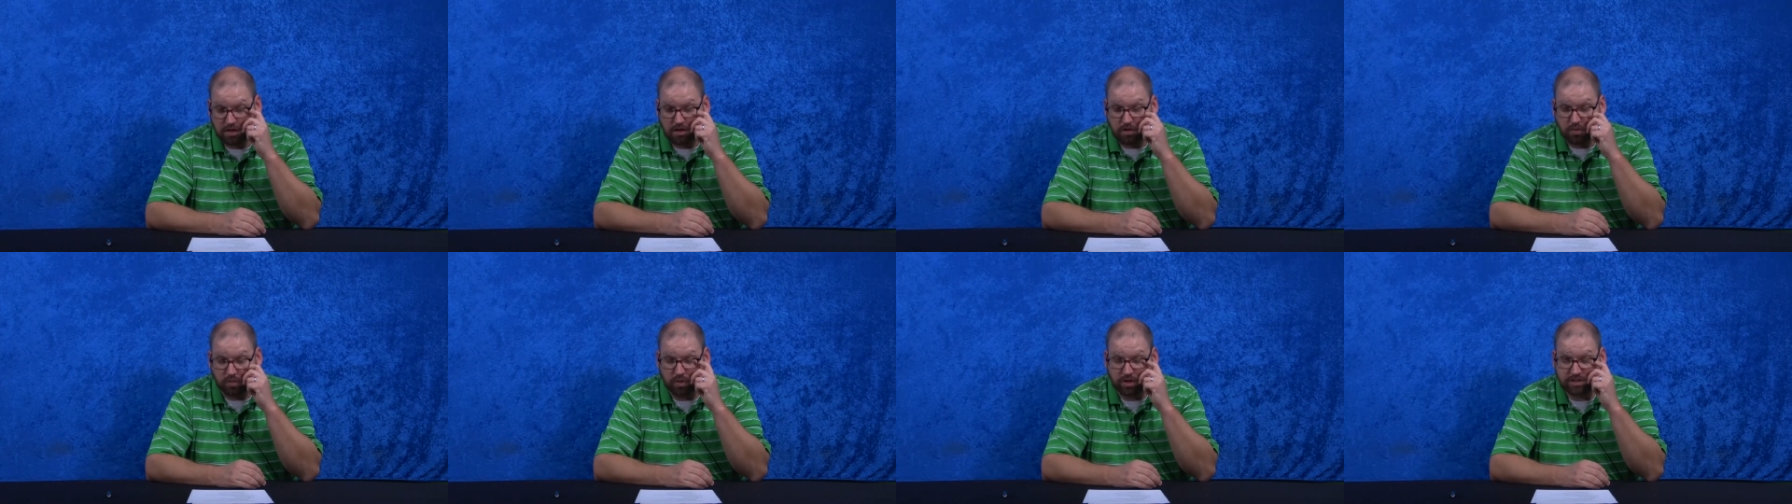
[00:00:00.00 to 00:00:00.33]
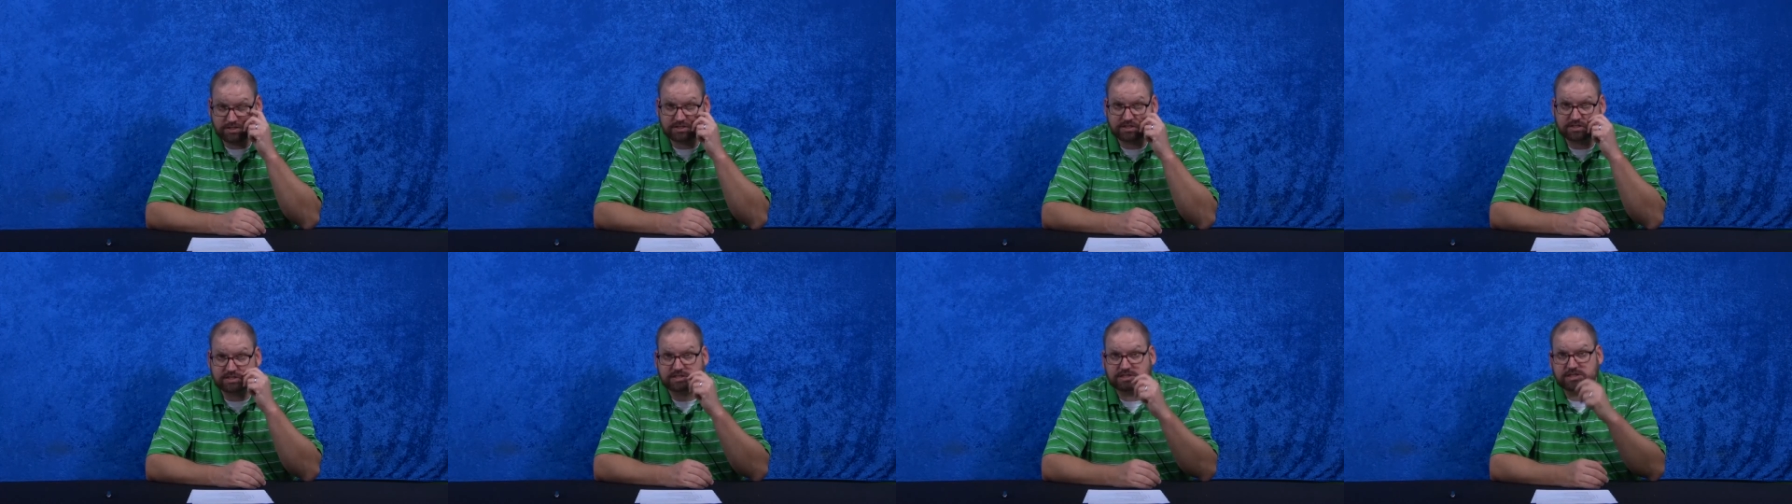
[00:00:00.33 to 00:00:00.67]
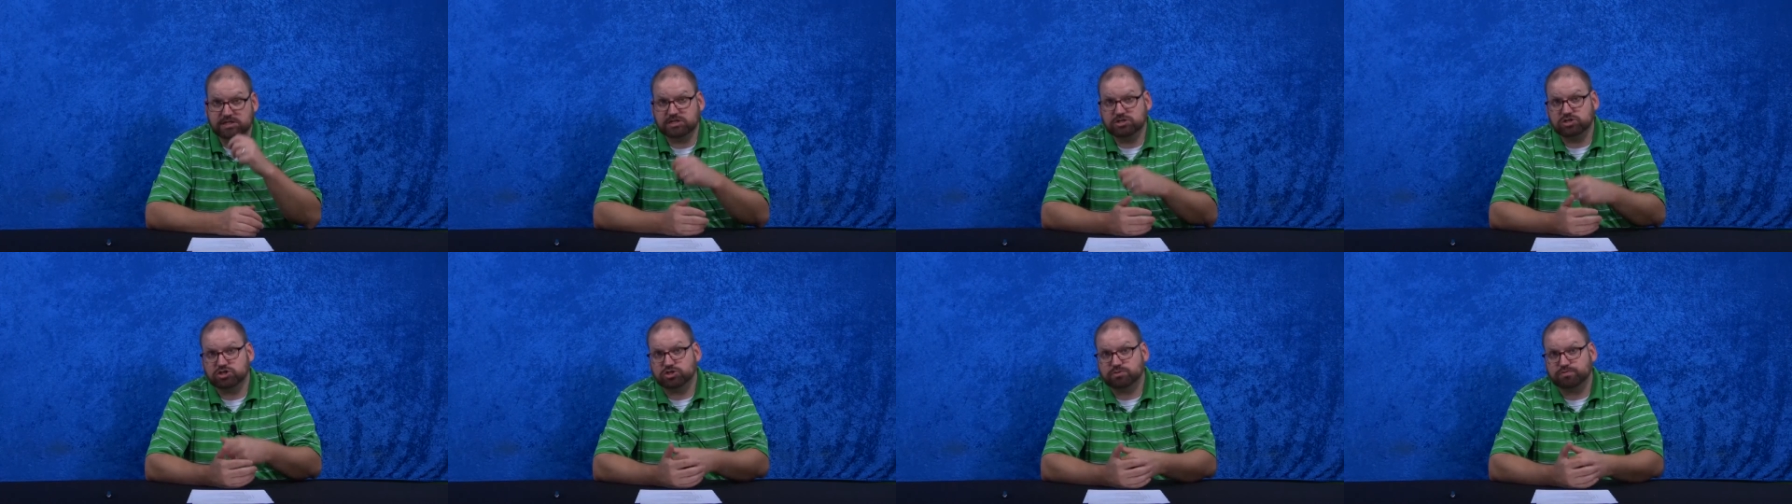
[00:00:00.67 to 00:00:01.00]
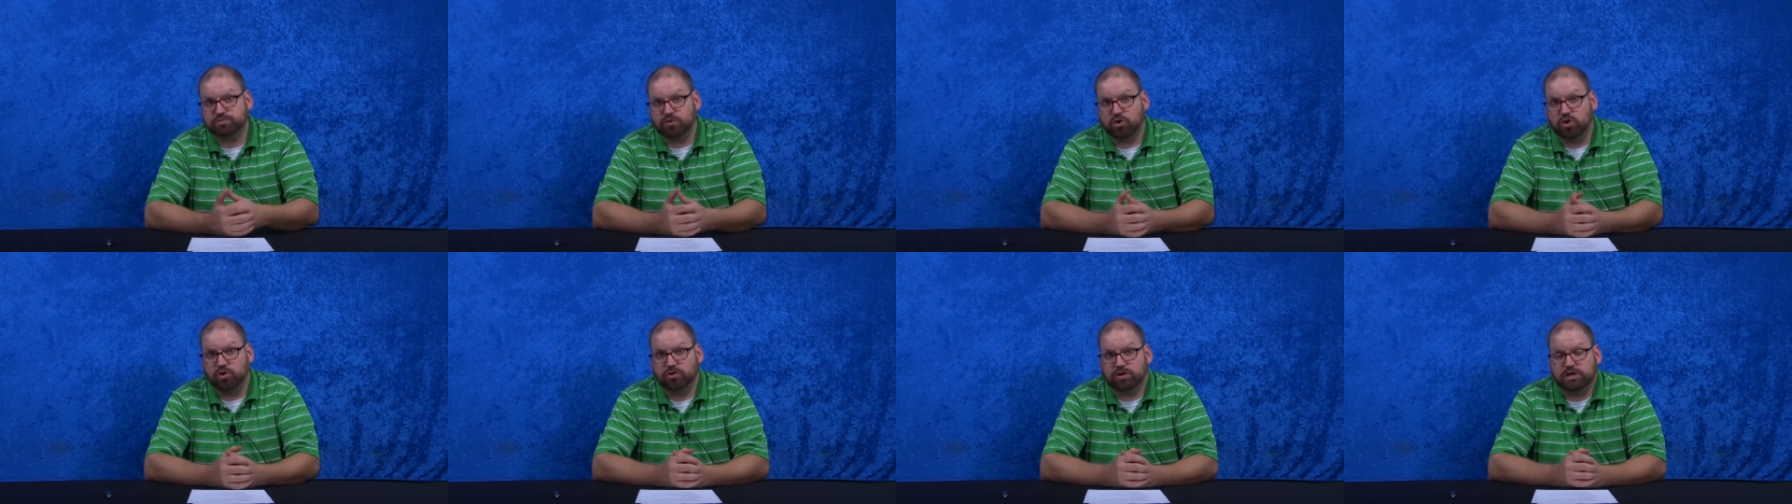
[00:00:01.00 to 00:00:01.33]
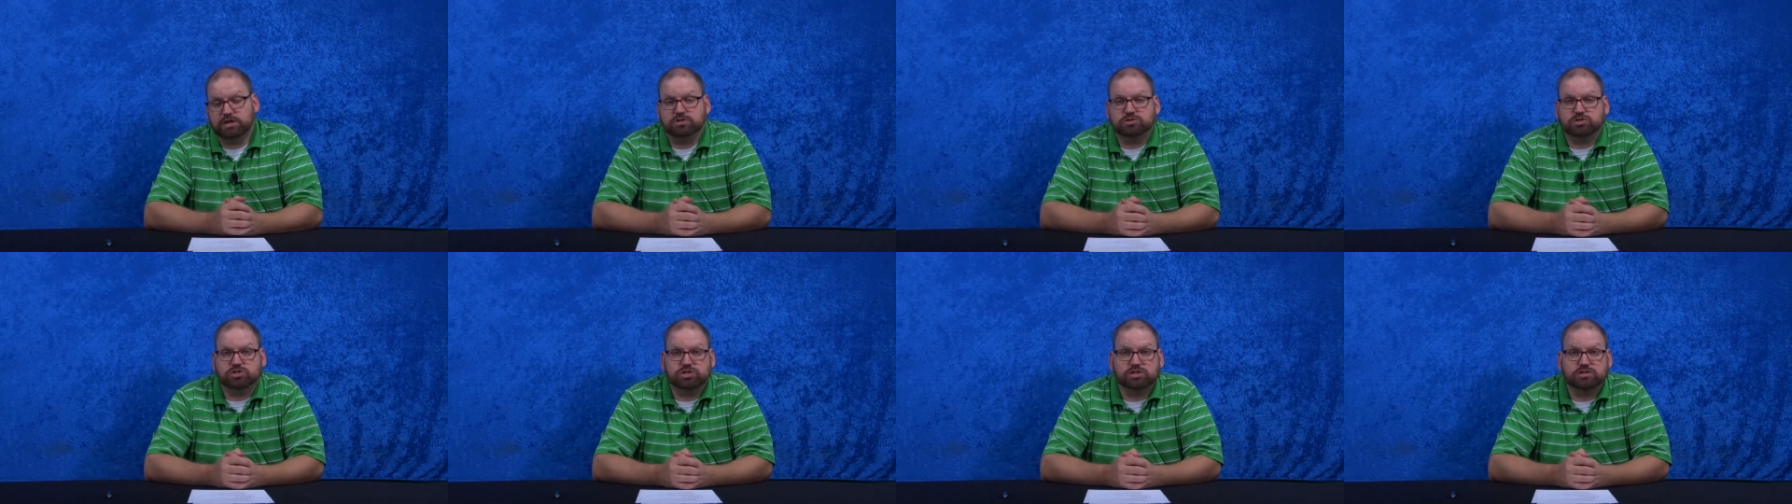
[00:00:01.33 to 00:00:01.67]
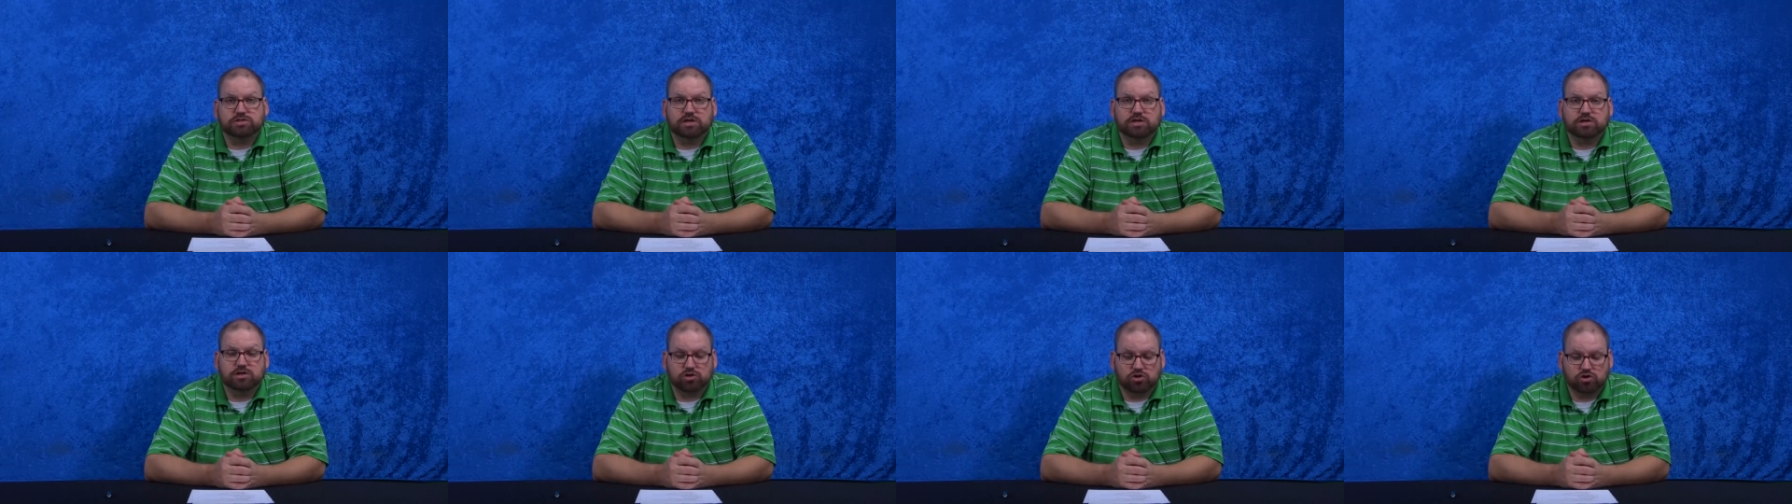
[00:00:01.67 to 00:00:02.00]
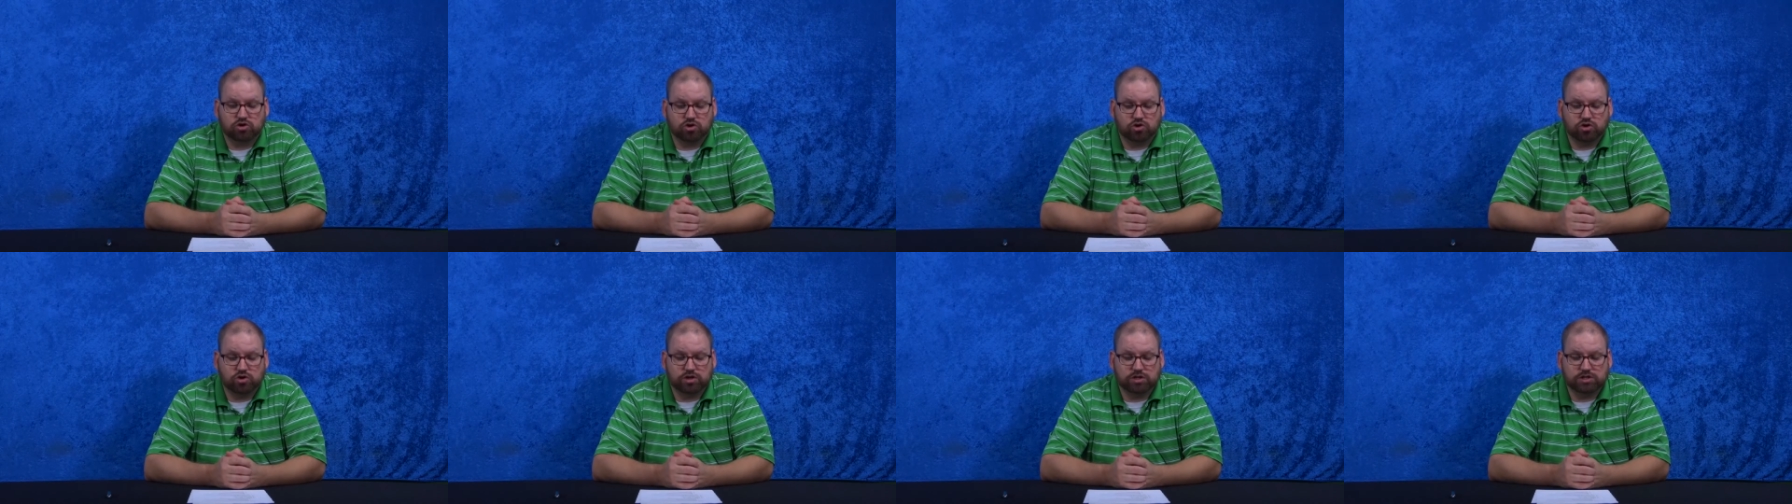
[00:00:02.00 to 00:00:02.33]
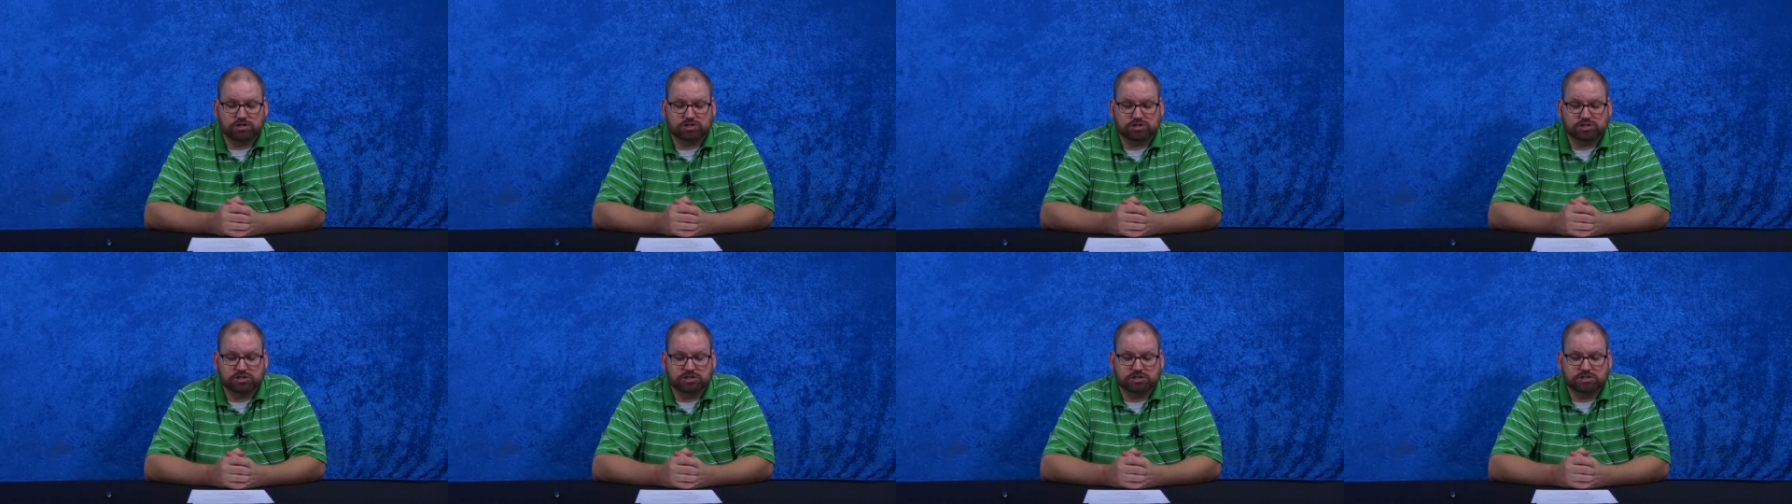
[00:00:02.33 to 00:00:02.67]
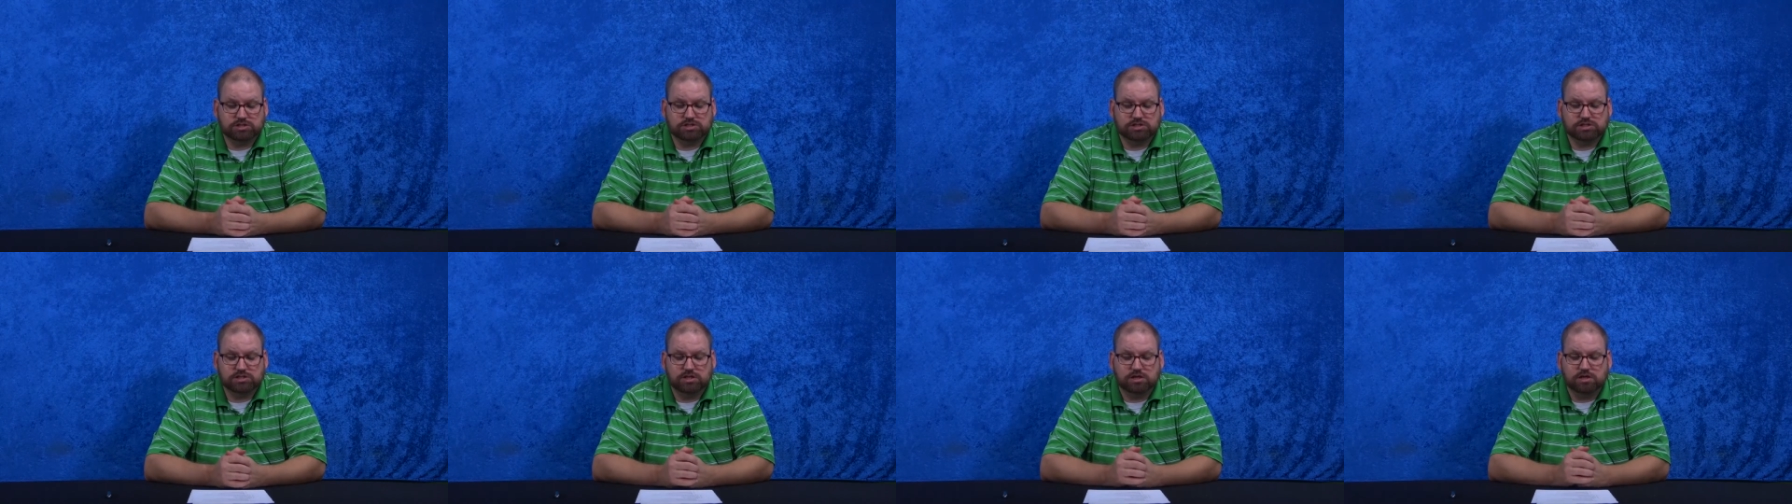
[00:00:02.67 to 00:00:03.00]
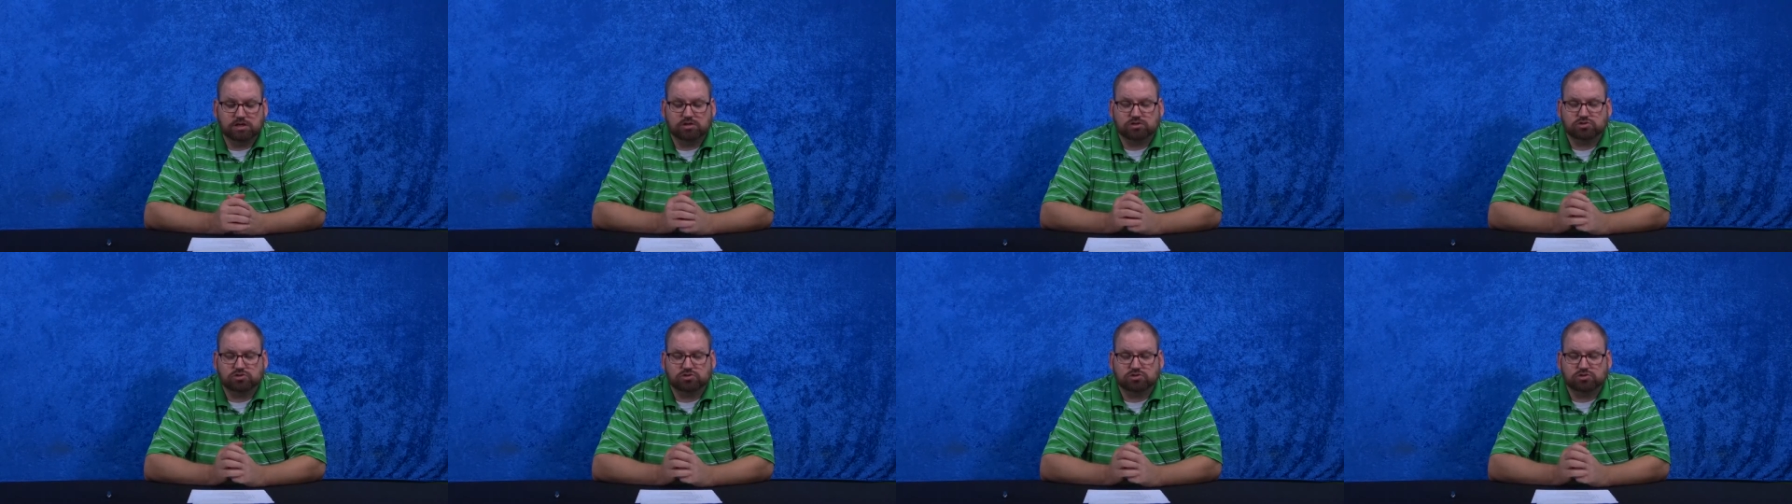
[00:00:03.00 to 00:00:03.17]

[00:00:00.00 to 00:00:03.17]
Once the siege is broken, she then encourages